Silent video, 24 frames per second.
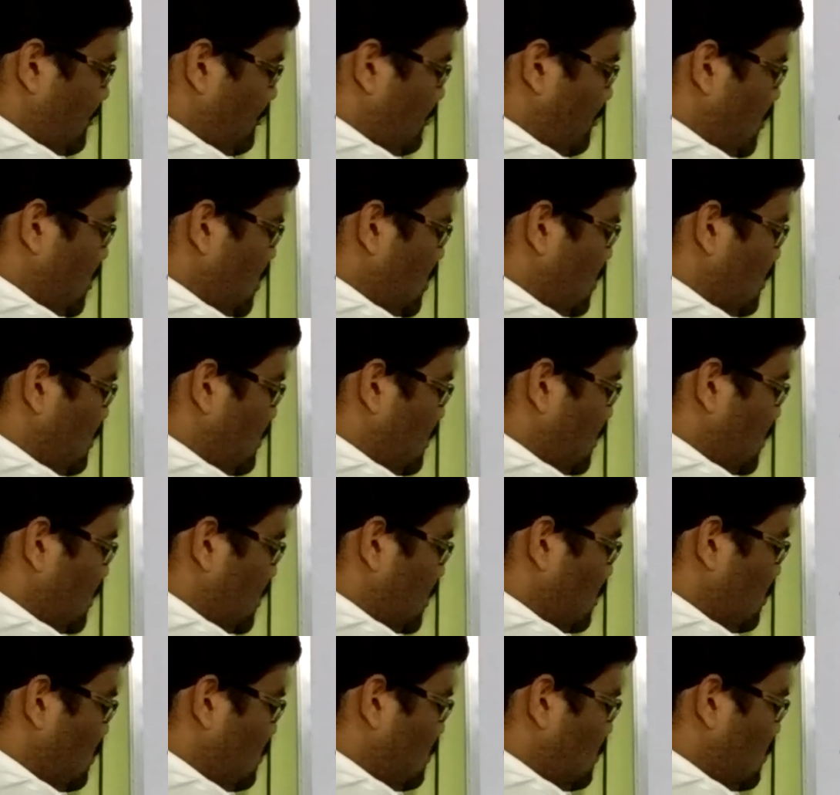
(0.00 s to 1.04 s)
for
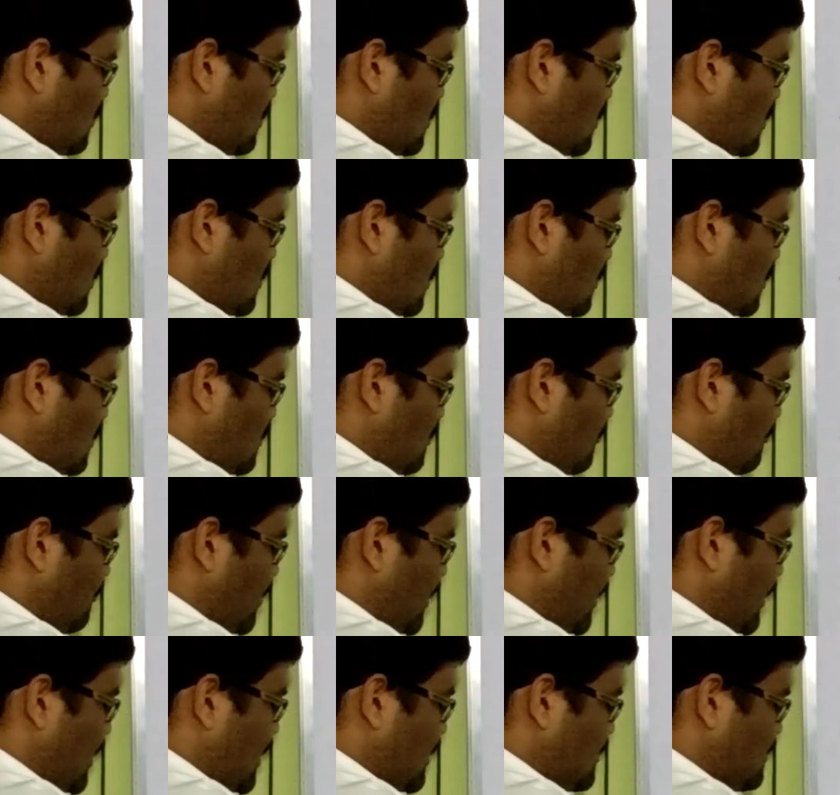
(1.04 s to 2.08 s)

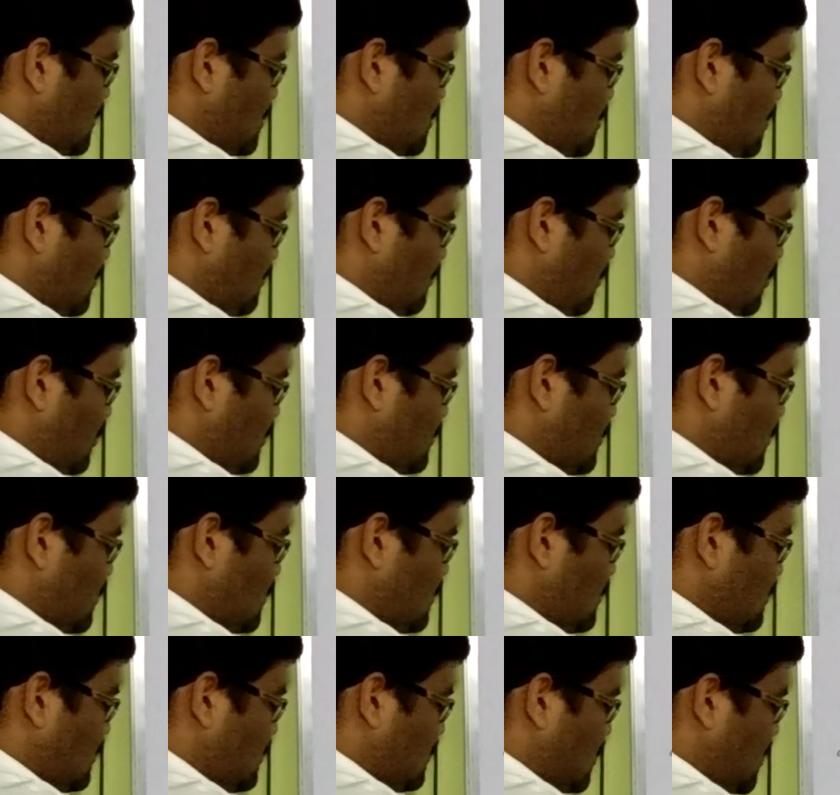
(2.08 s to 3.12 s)
fertilization process.
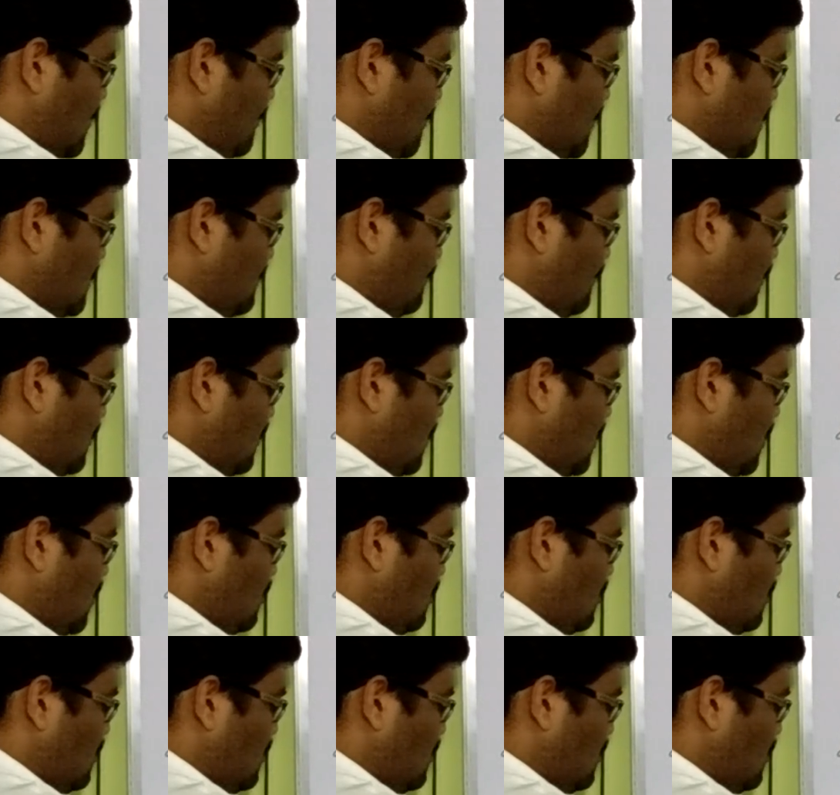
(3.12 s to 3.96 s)
That means for